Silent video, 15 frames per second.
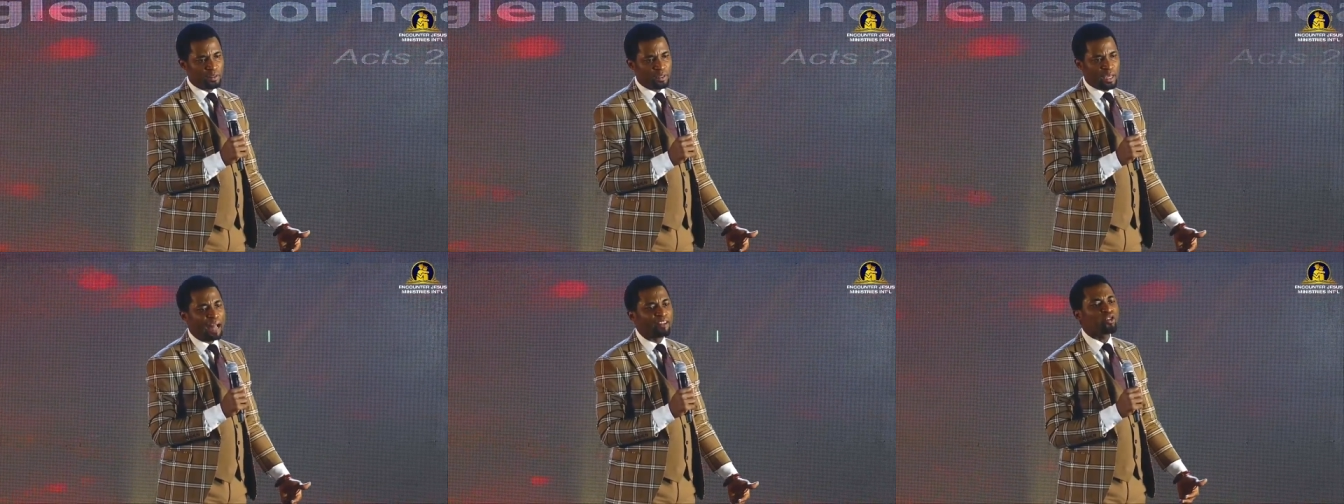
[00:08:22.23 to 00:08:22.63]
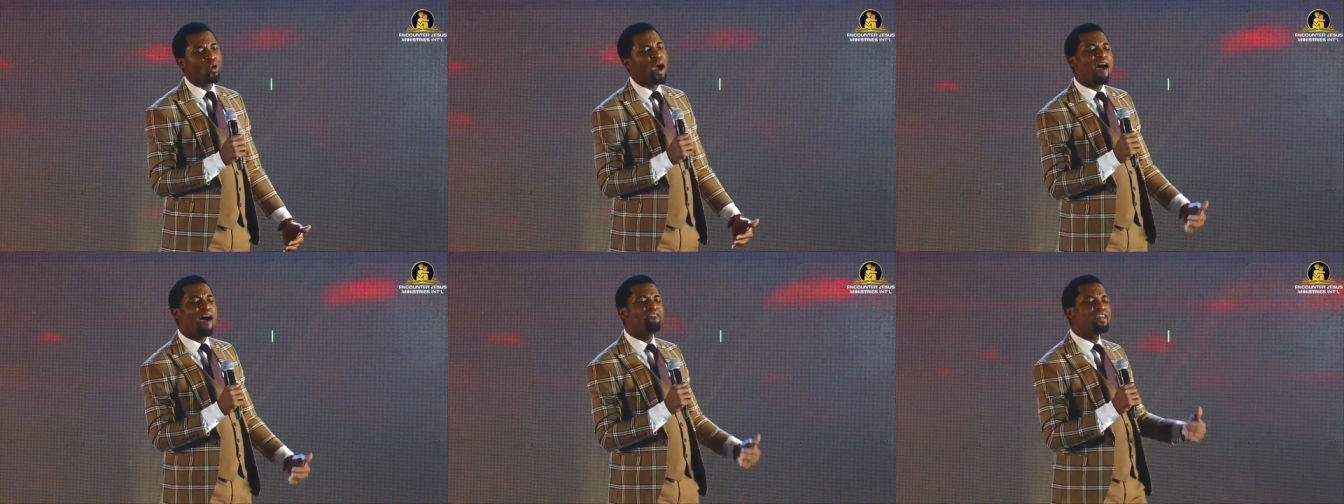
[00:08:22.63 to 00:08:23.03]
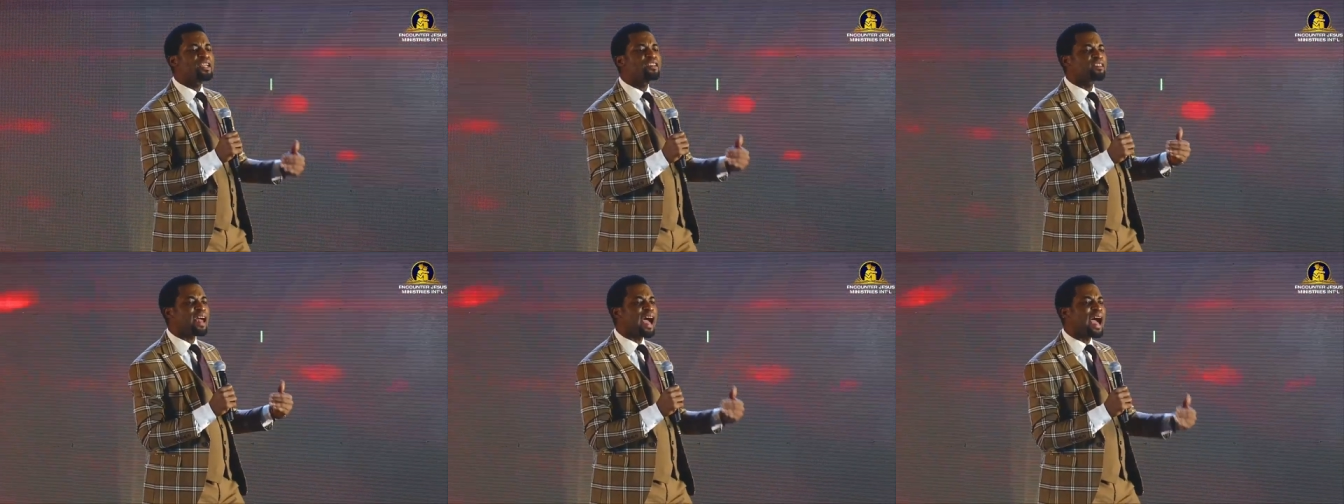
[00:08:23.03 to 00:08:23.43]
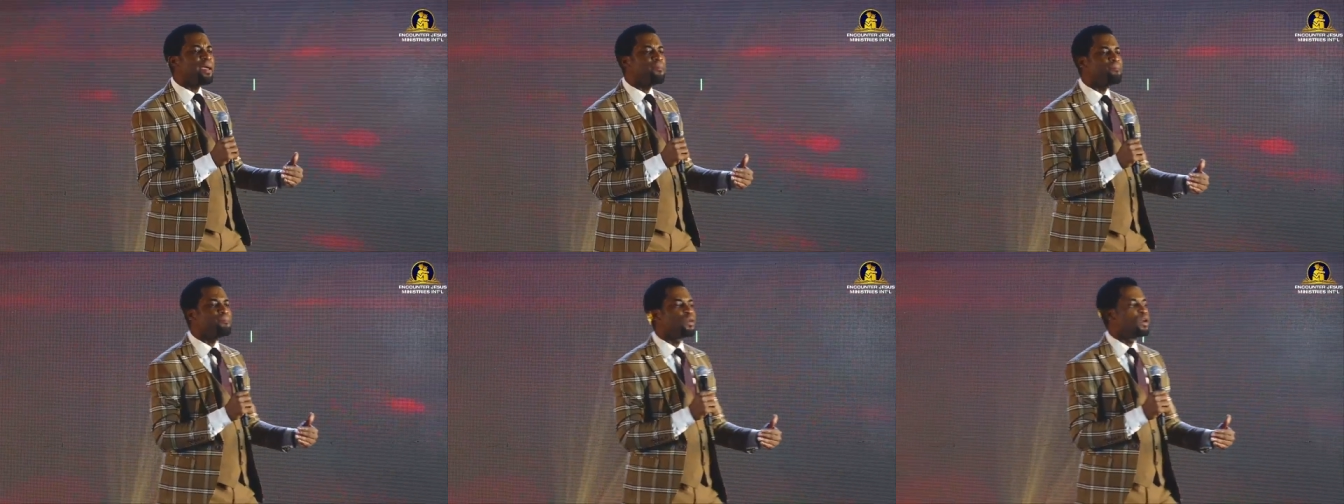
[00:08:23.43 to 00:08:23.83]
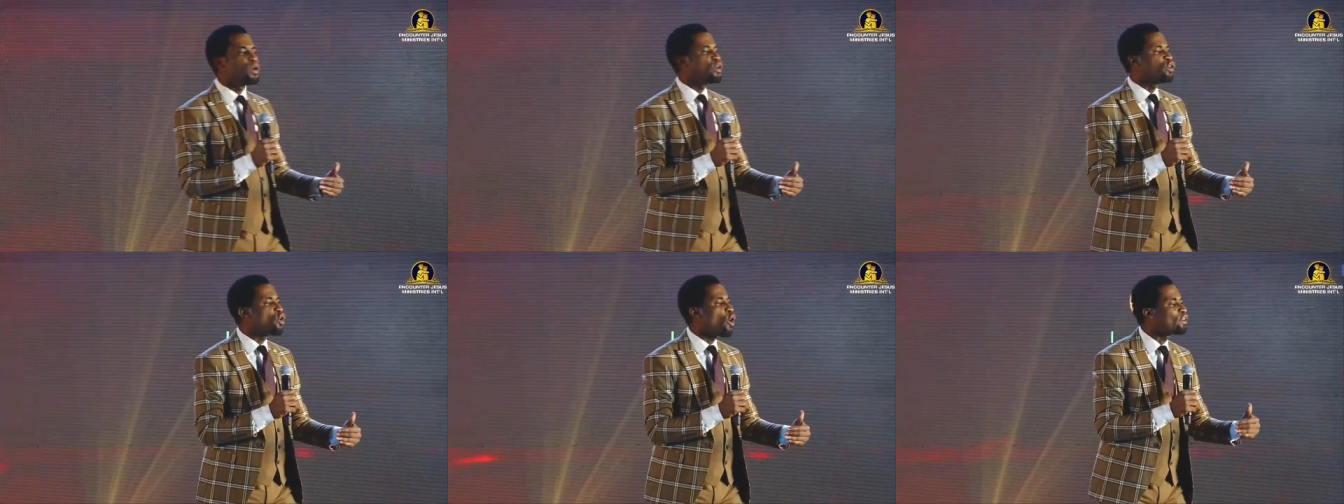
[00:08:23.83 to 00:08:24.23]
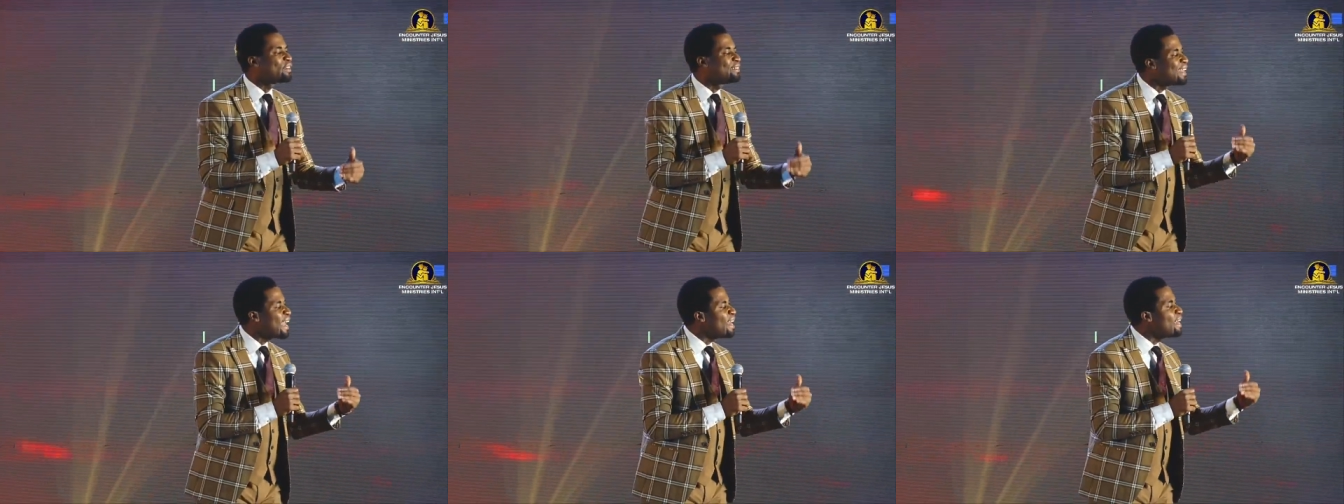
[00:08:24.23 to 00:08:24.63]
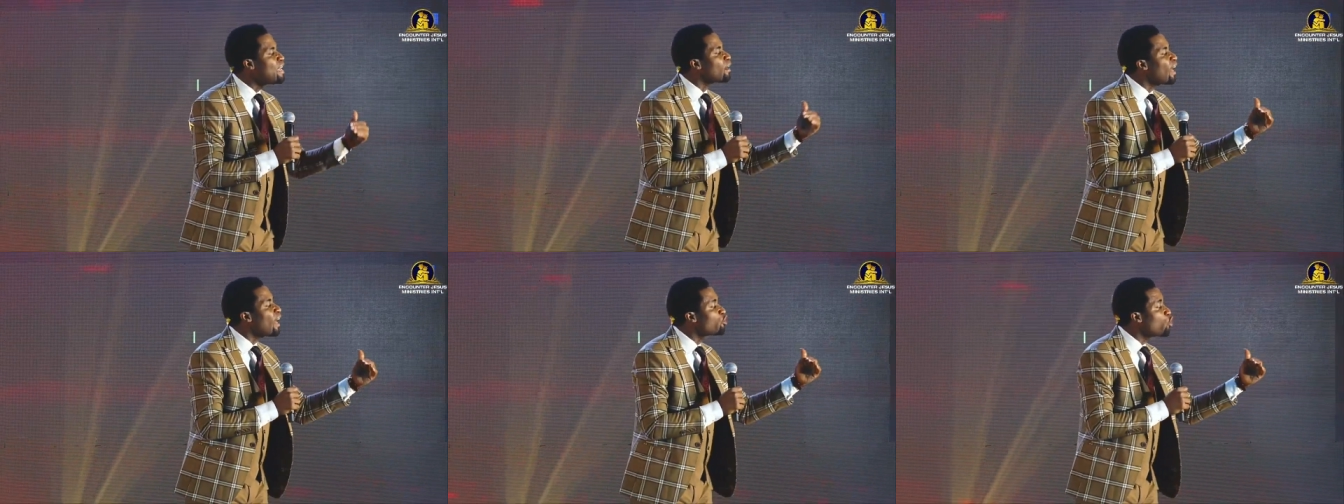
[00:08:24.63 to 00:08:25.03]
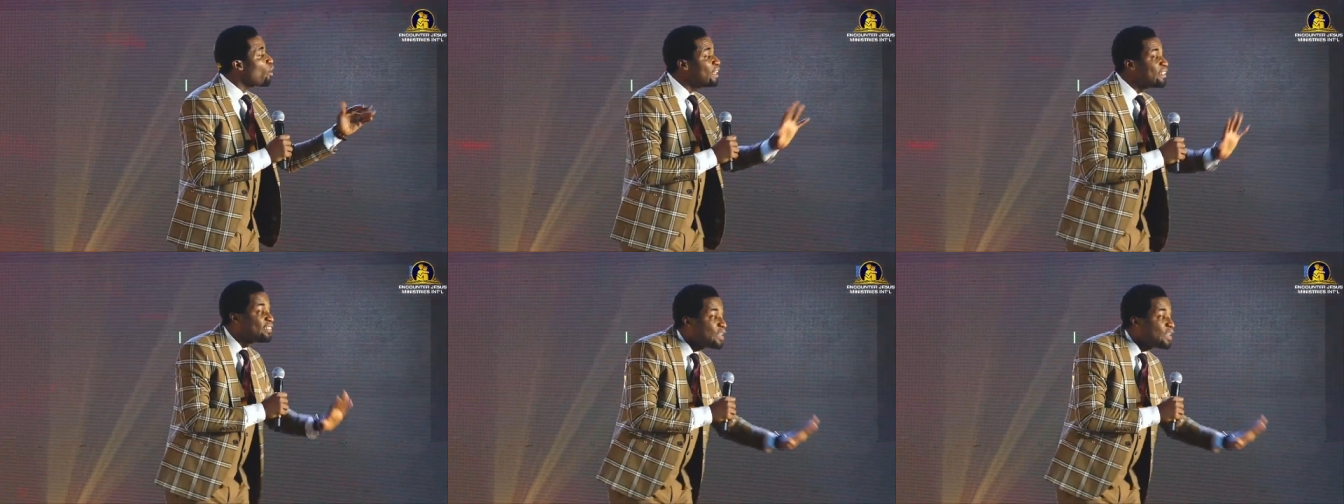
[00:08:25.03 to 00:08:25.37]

And so every time your daily ration is